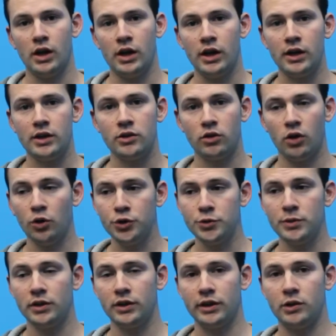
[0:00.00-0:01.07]
And
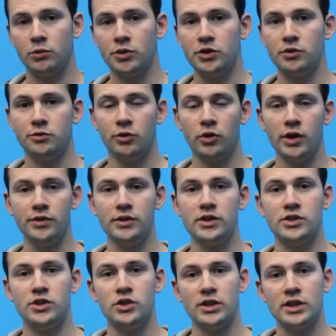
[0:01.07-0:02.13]
ultimately, when you find
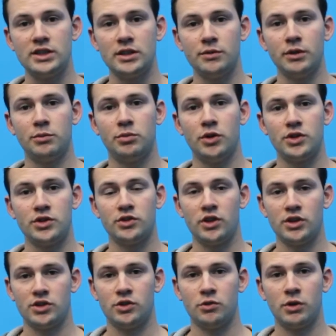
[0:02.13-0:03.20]
this and you get something
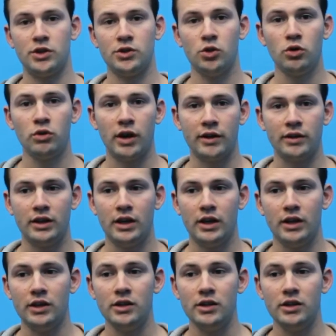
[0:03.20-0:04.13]
personalized to where you're at,